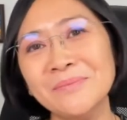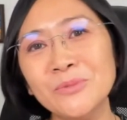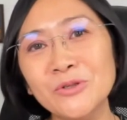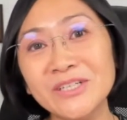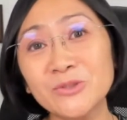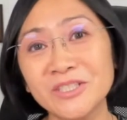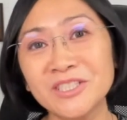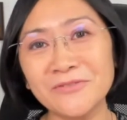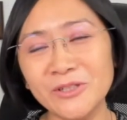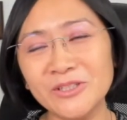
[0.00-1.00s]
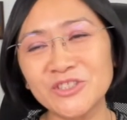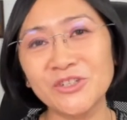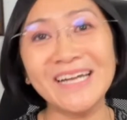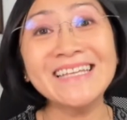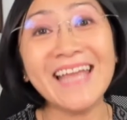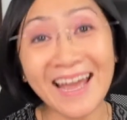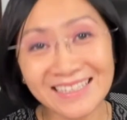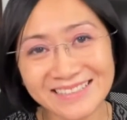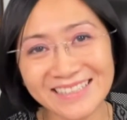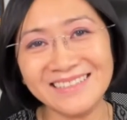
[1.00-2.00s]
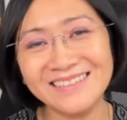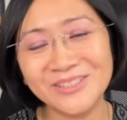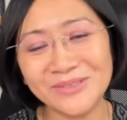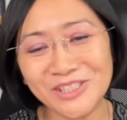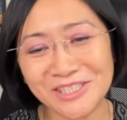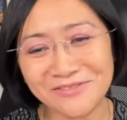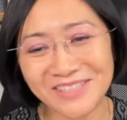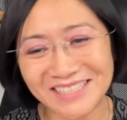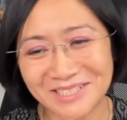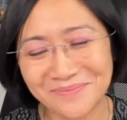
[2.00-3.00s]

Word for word: moving towards the future and acting to achieve it.